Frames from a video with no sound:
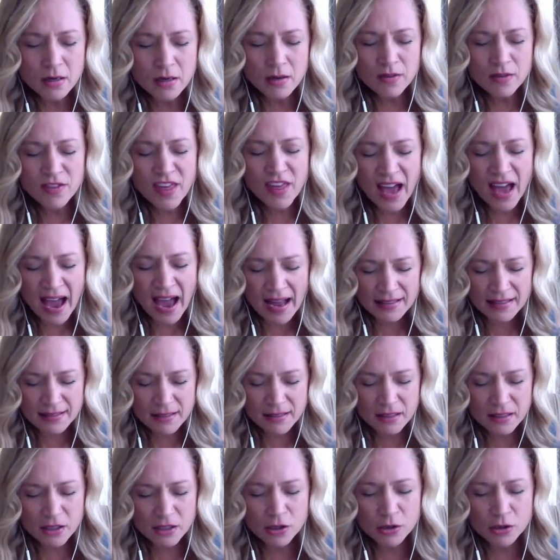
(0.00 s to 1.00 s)
that
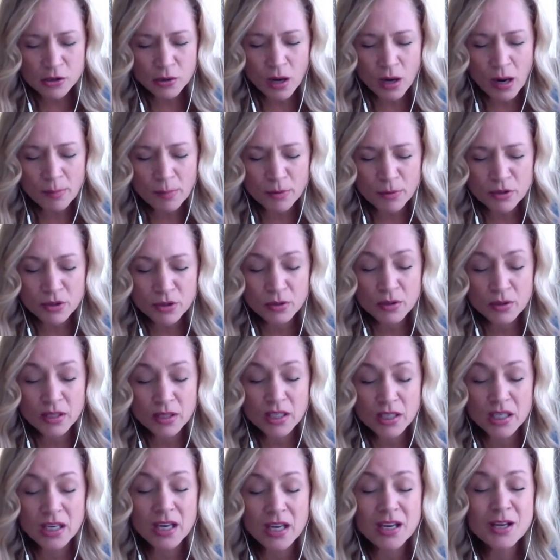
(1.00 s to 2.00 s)
is your
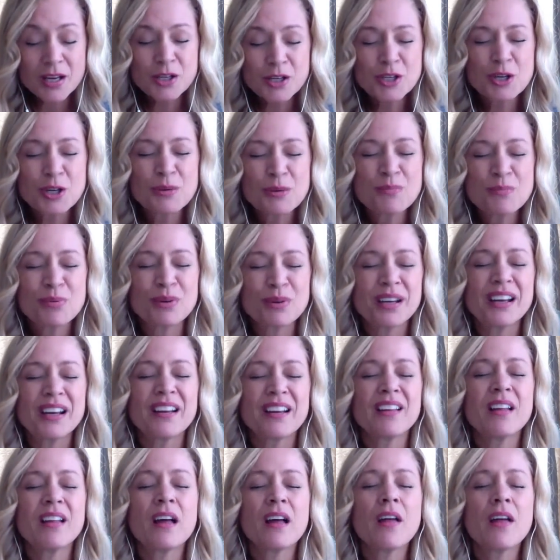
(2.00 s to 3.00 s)
opportunity to
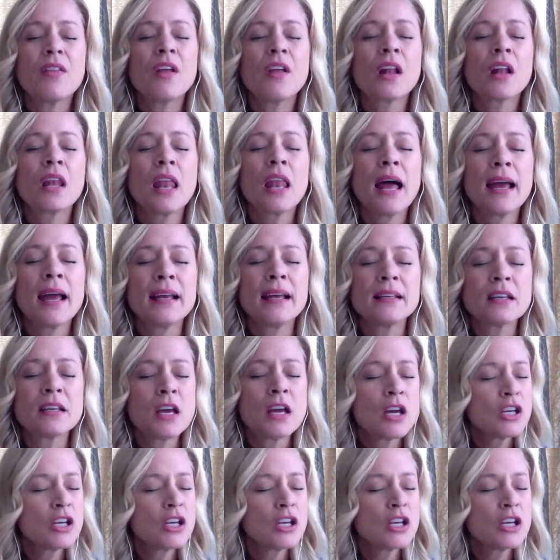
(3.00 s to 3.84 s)
bring the light.